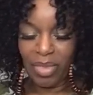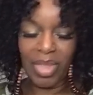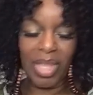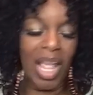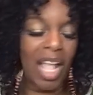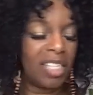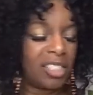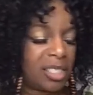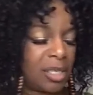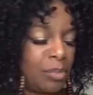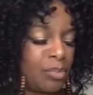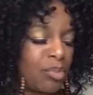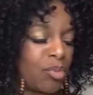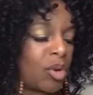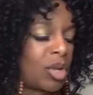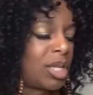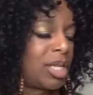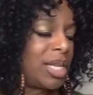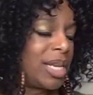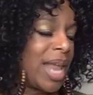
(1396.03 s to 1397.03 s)
That's the
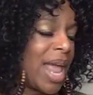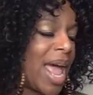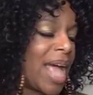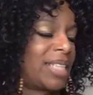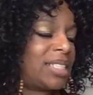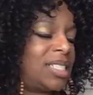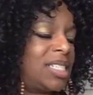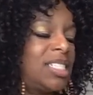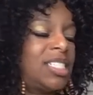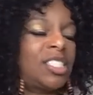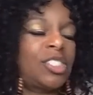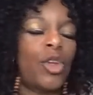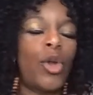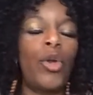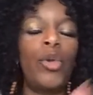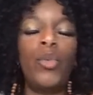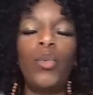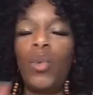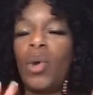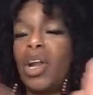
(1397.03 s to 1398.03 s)
Brooklyn accent.
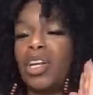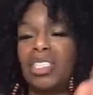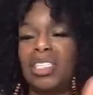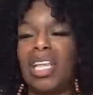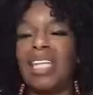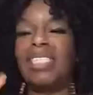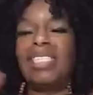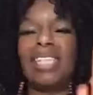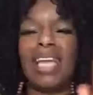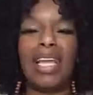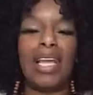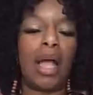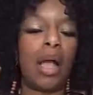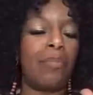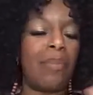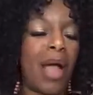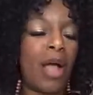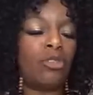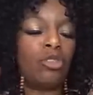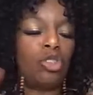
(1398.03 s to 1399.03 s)
Certain words I say
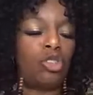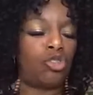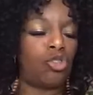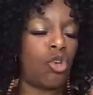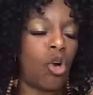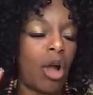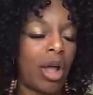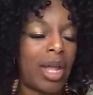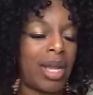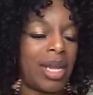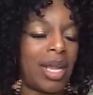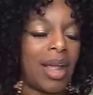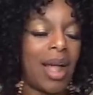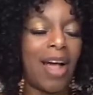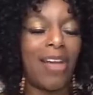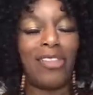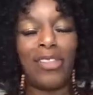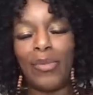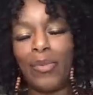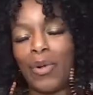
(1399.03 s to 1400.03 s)
come out stronger than
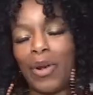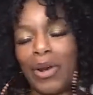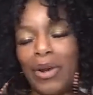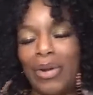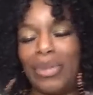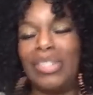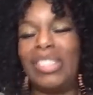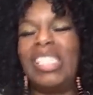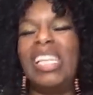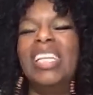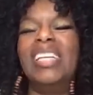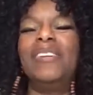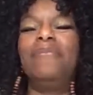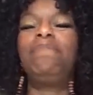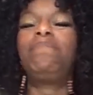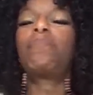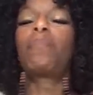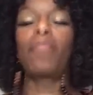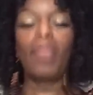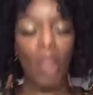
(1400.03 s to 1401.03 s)
other words.
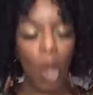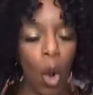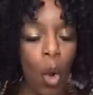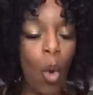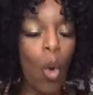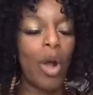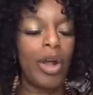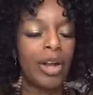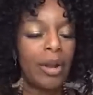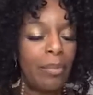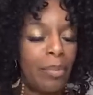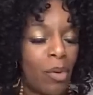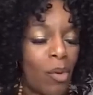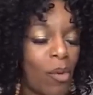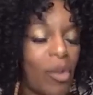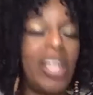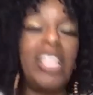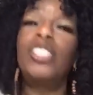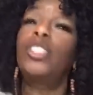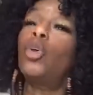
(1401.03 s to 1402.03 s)

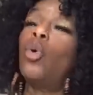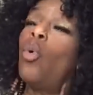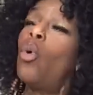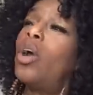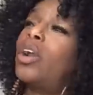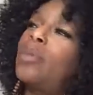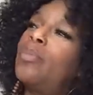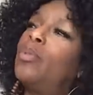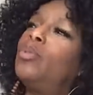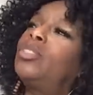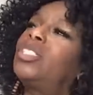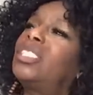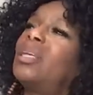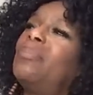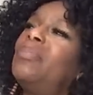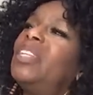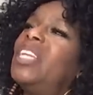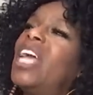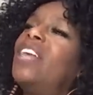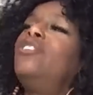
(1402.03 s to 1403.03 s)
Audible. It's audible,
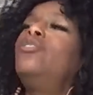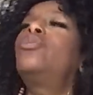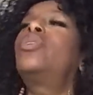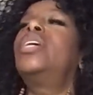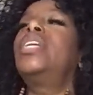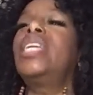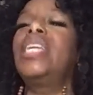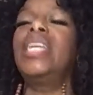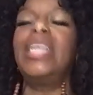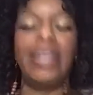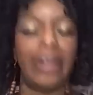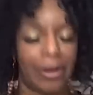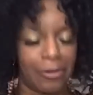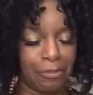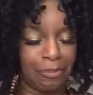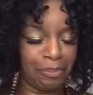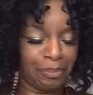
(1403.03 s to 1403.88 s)
something that you can hear.